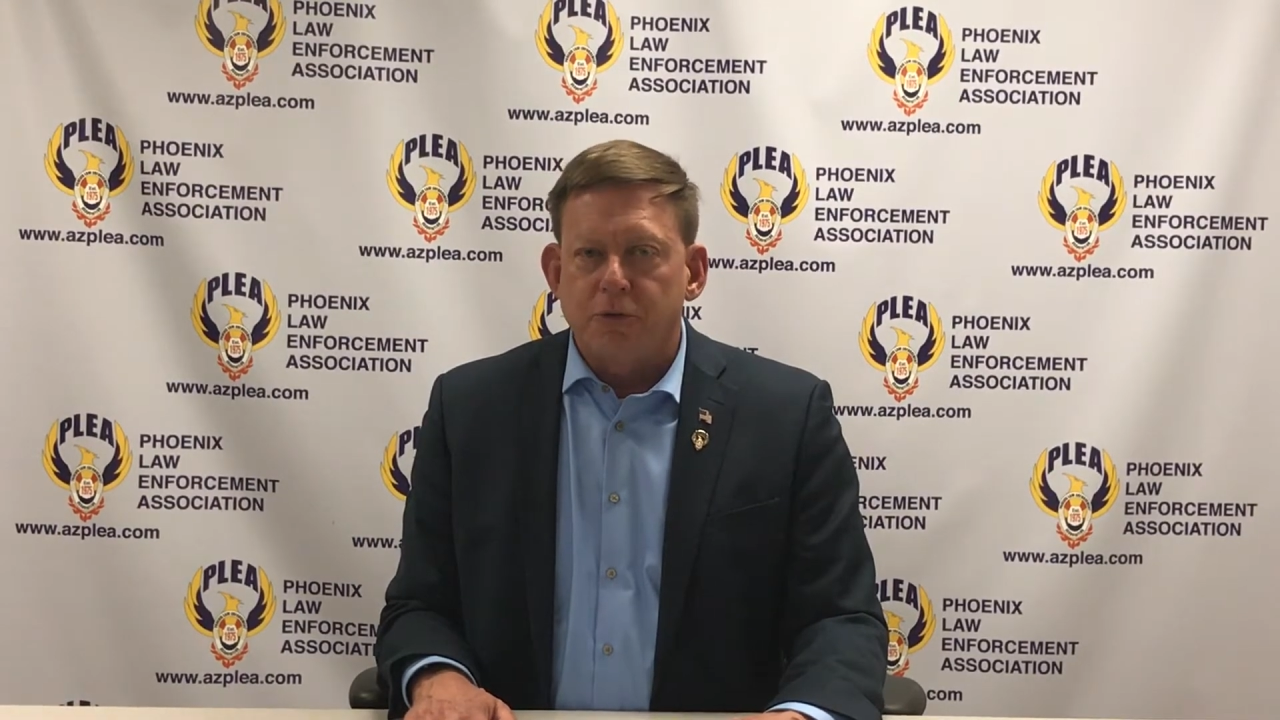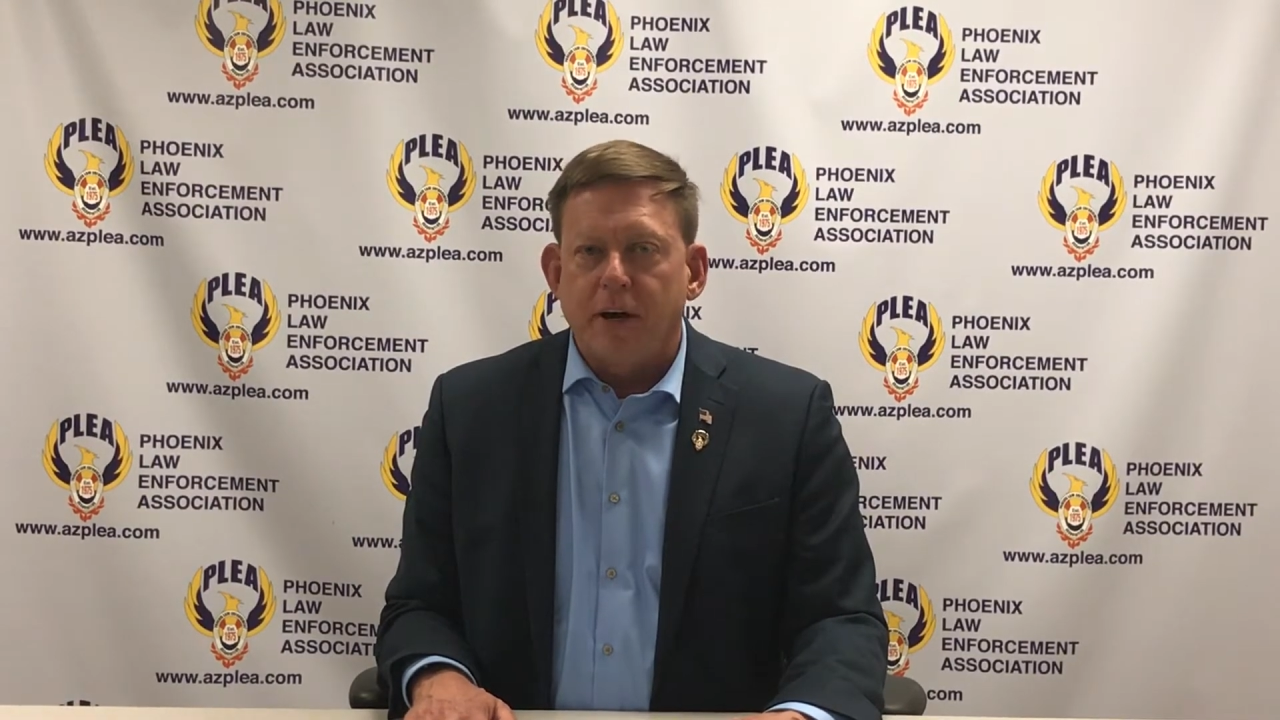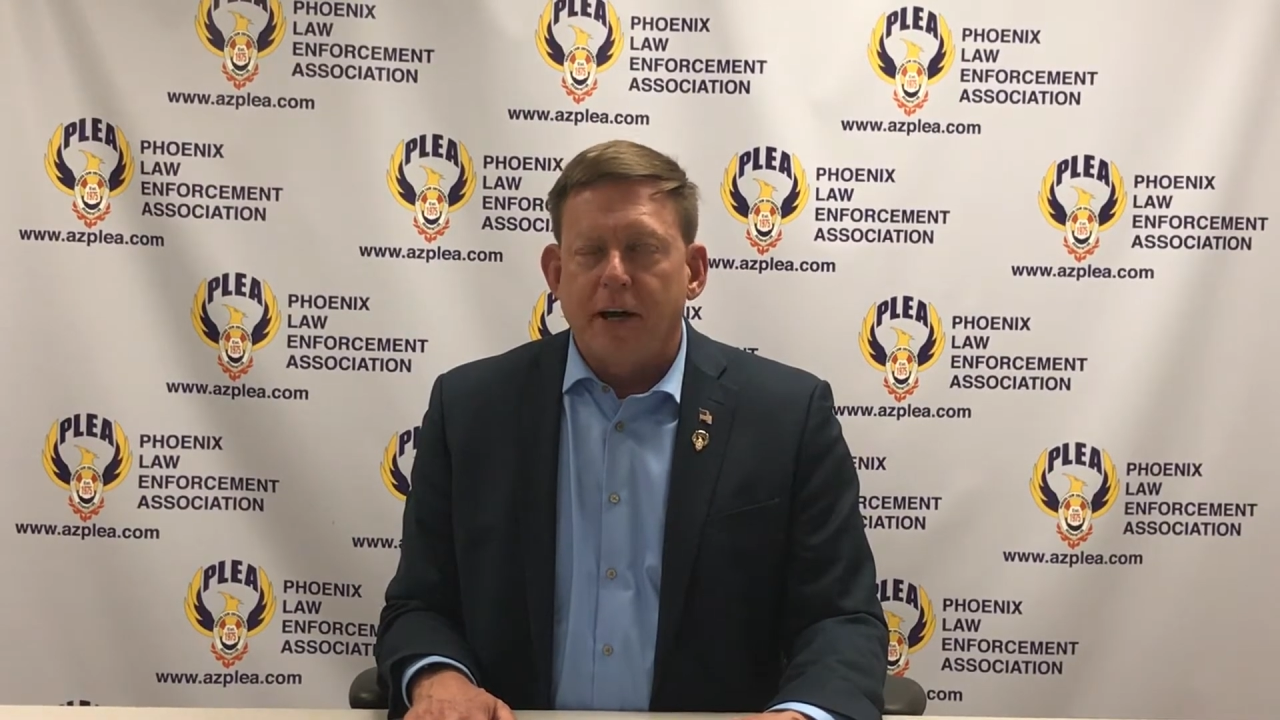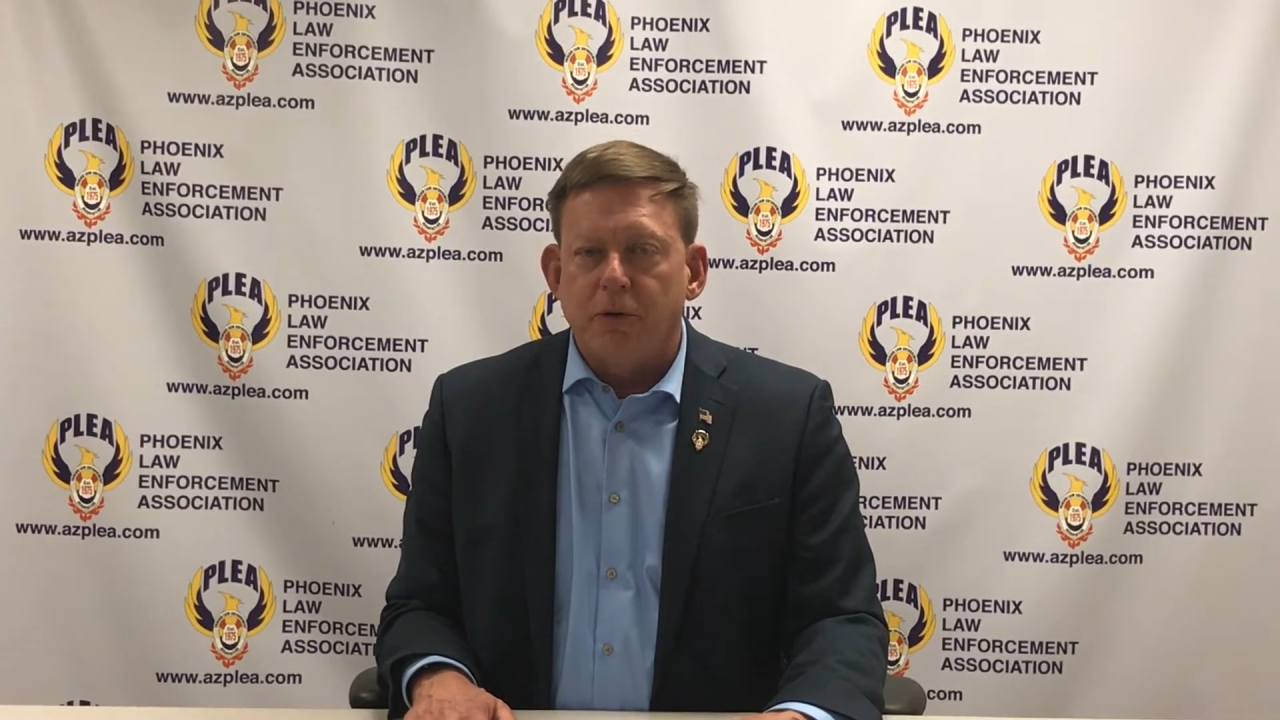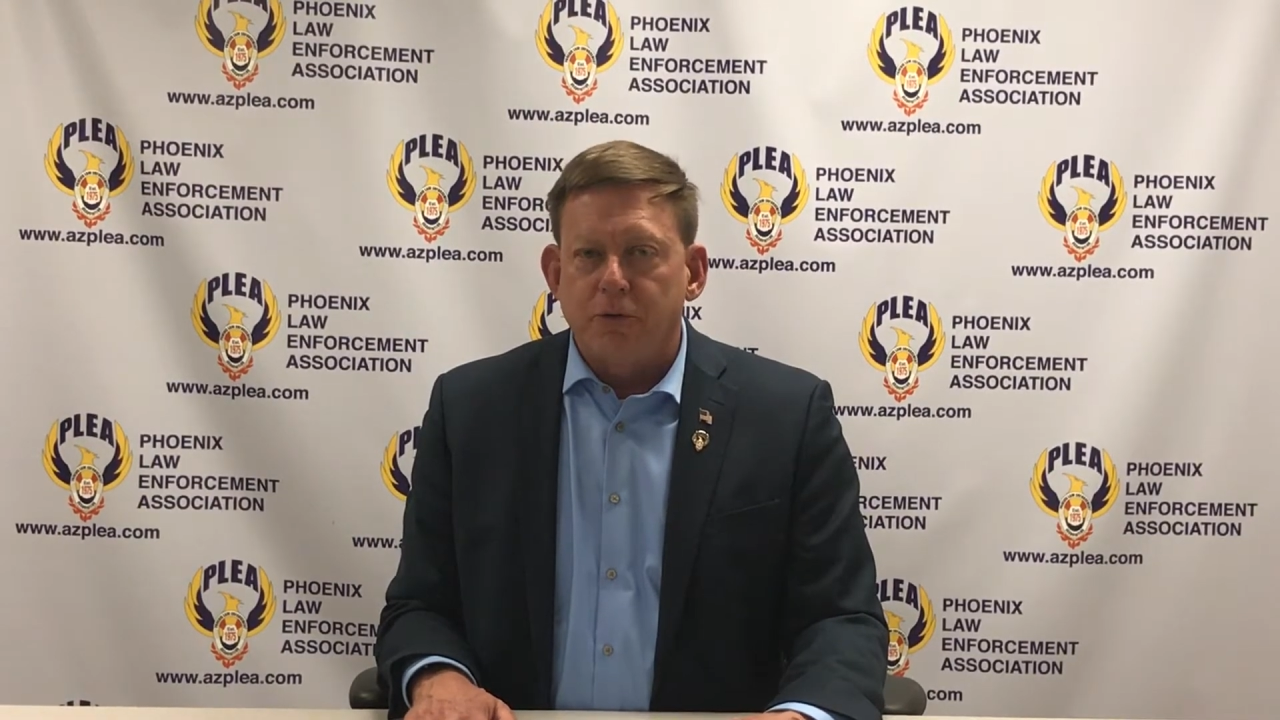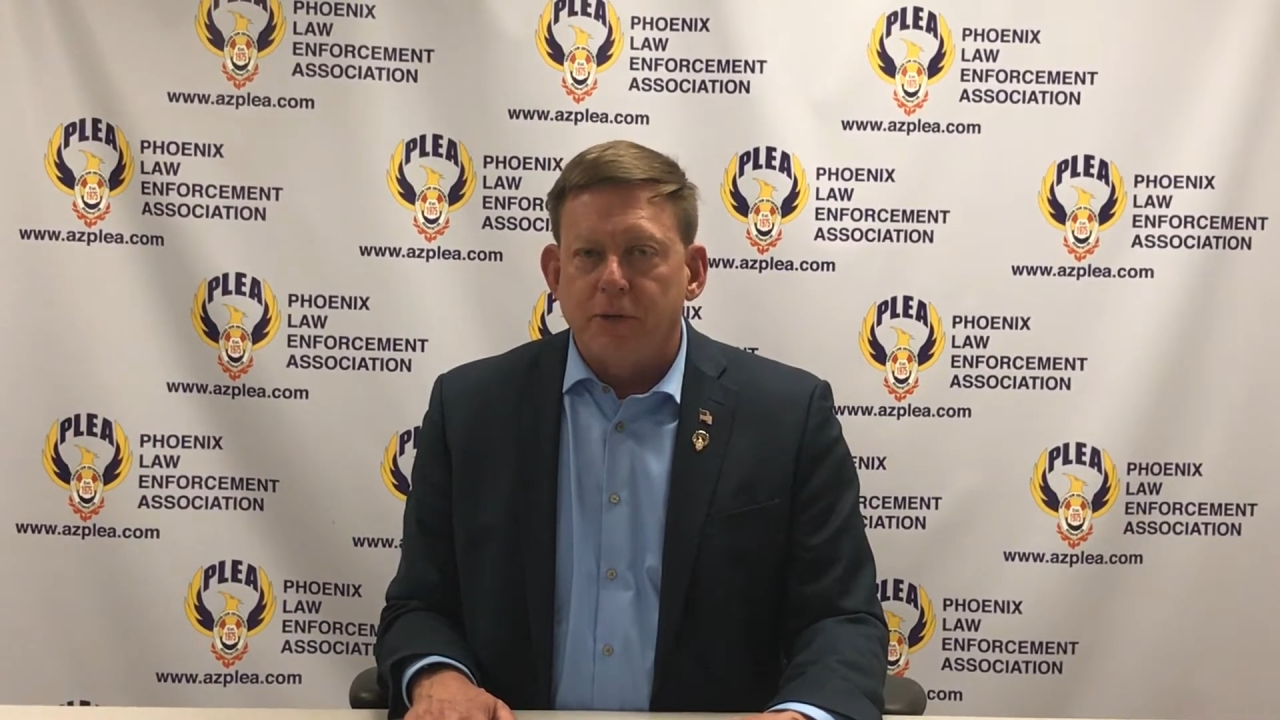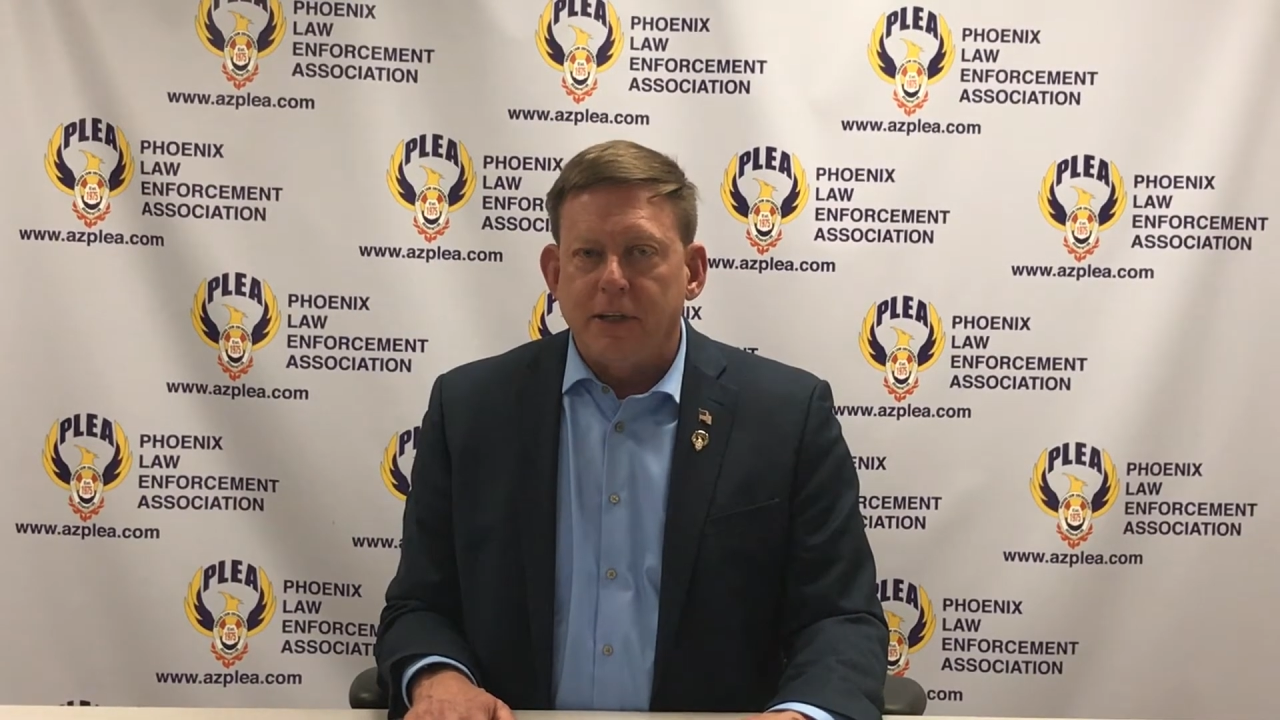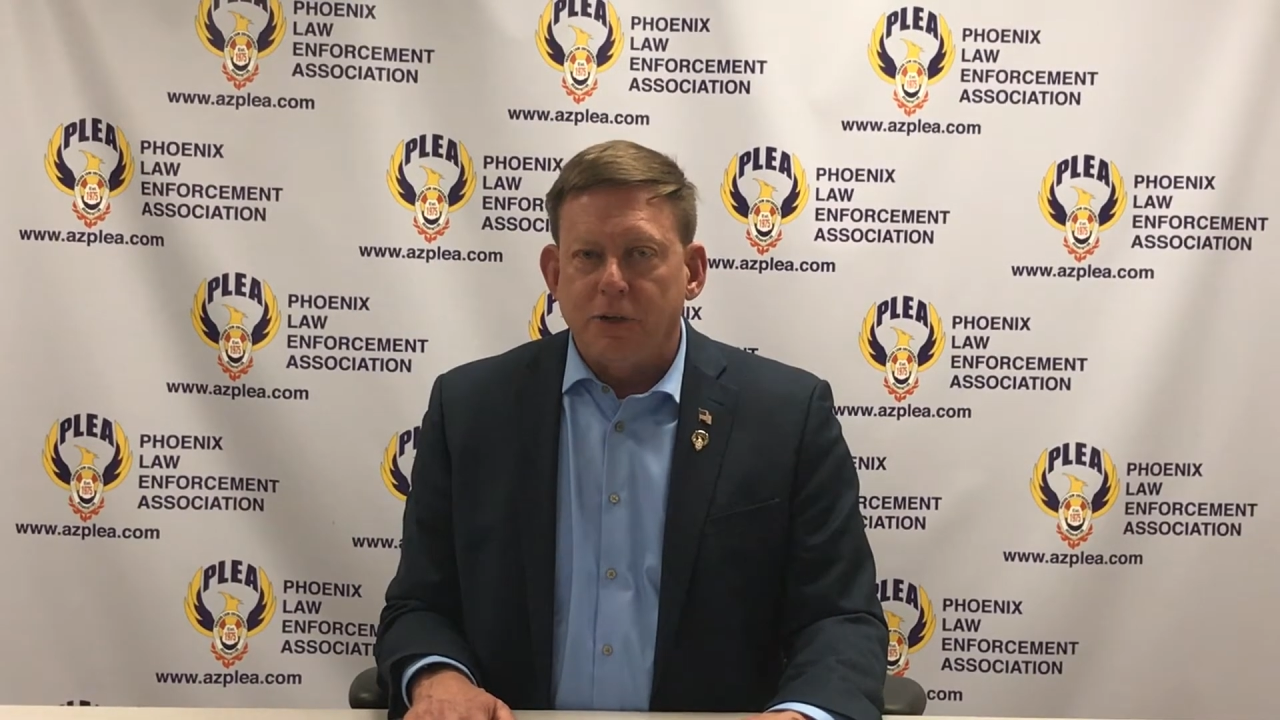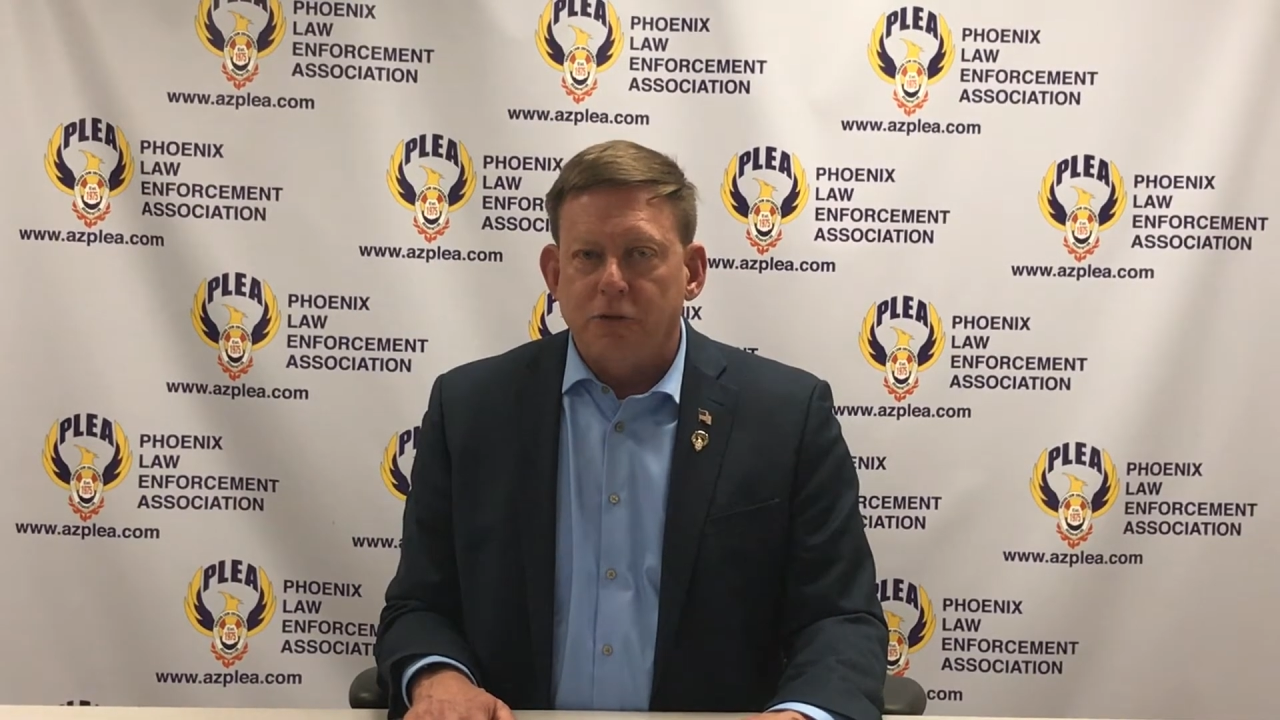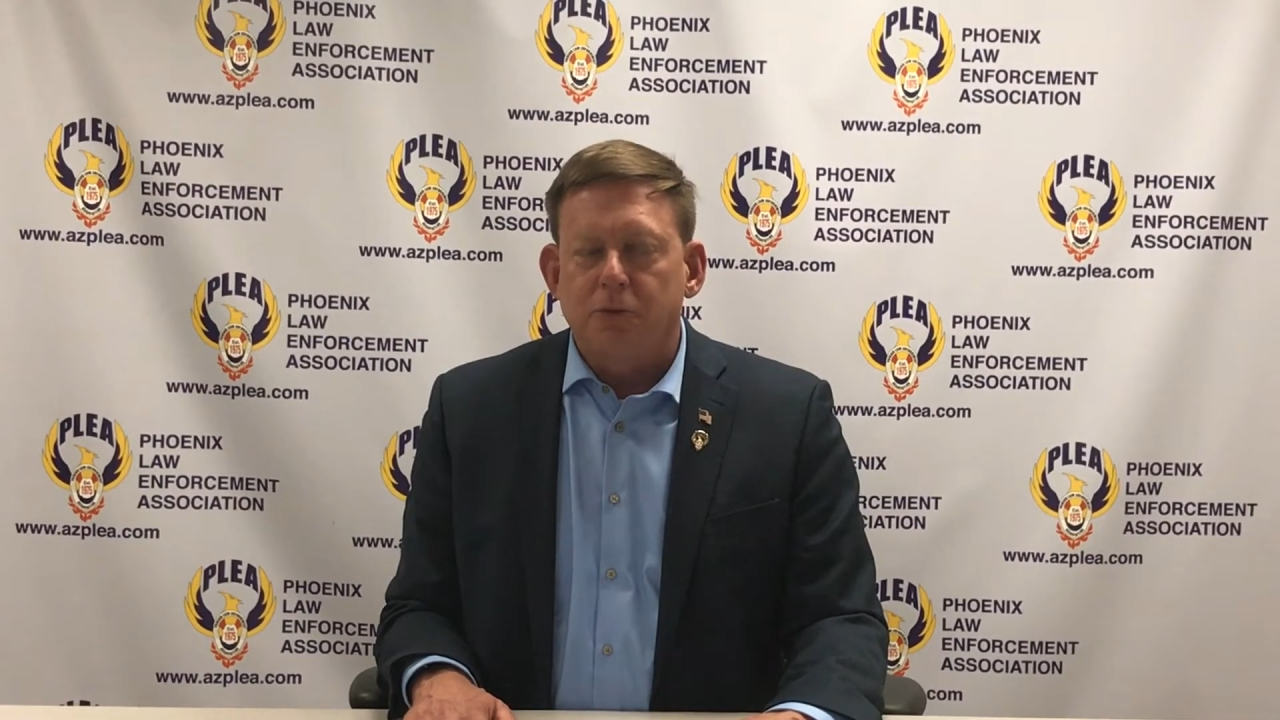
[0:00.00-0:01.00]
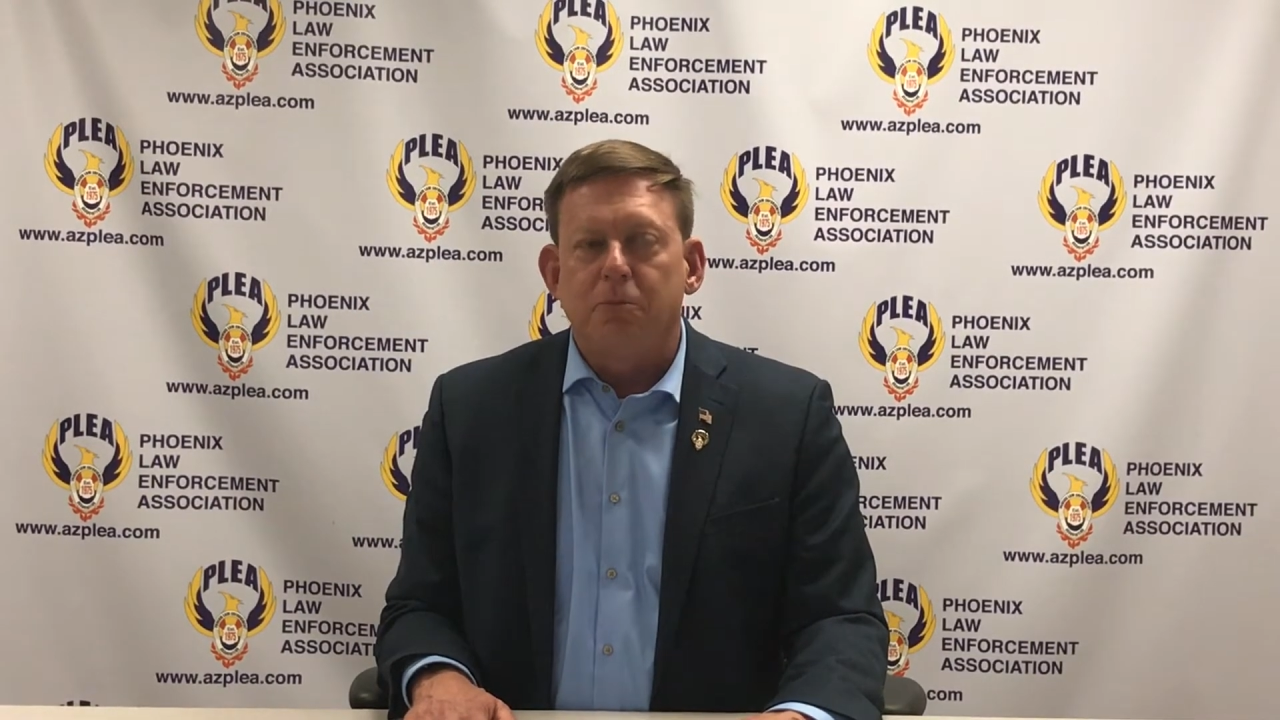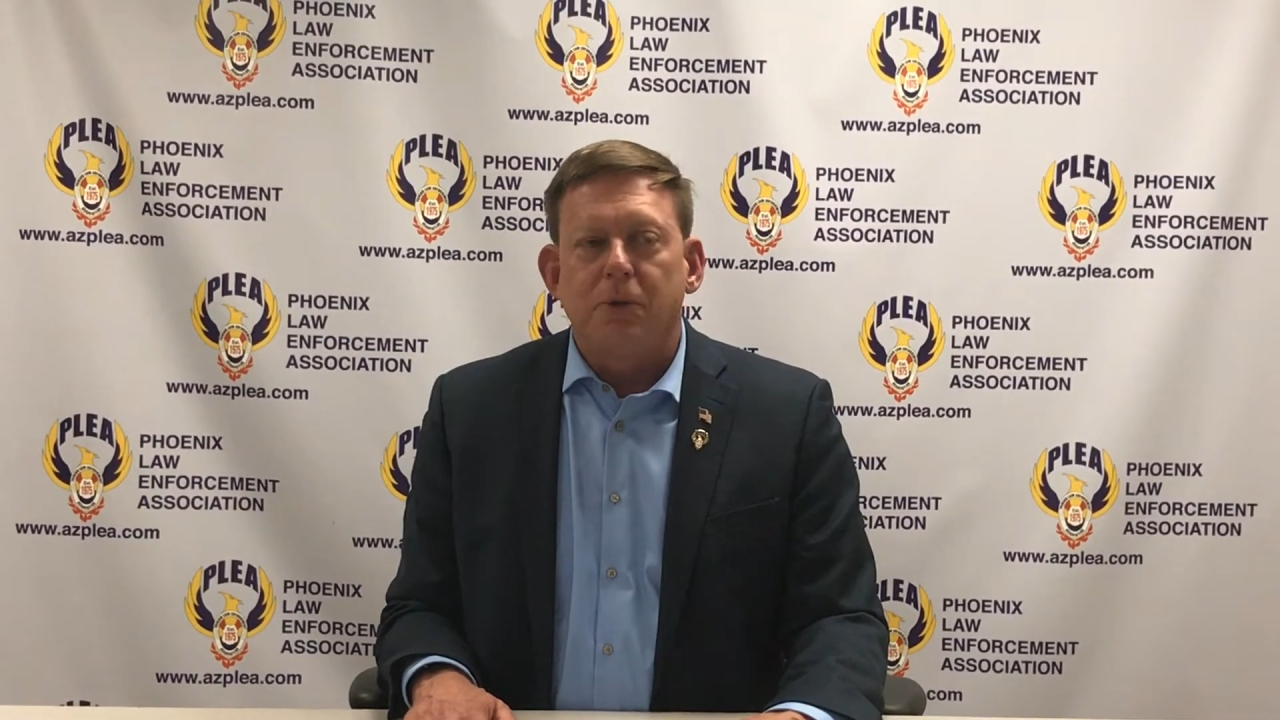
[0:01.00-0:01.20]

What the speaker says: file Phoenix